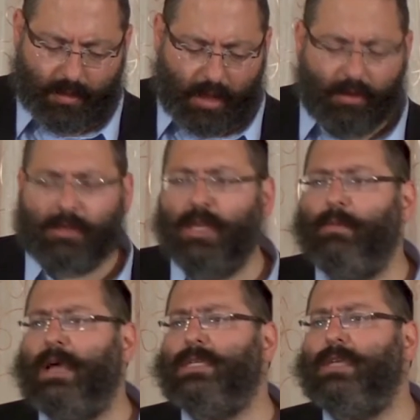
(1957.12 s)
I looked at
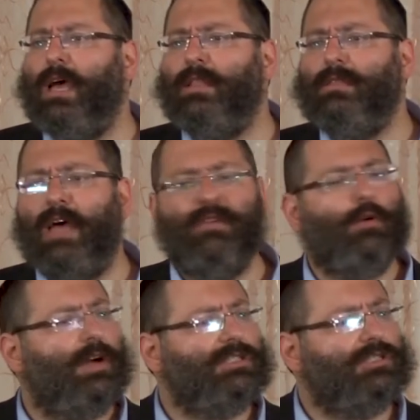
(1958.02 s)
him, I said, I have a
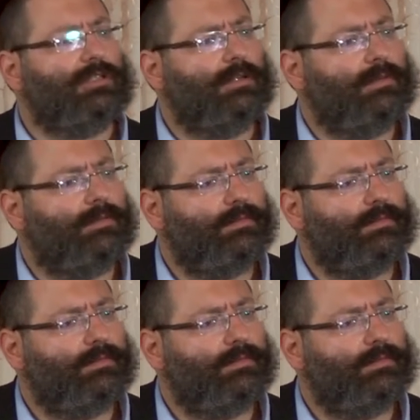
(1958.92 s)
question.